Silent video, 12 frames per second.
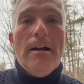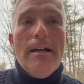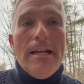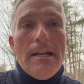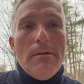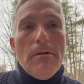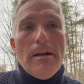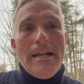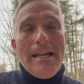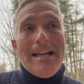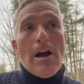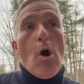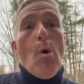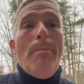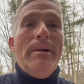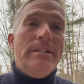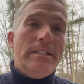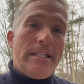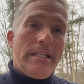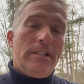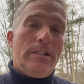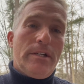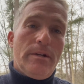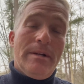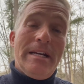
he, he opens this to you,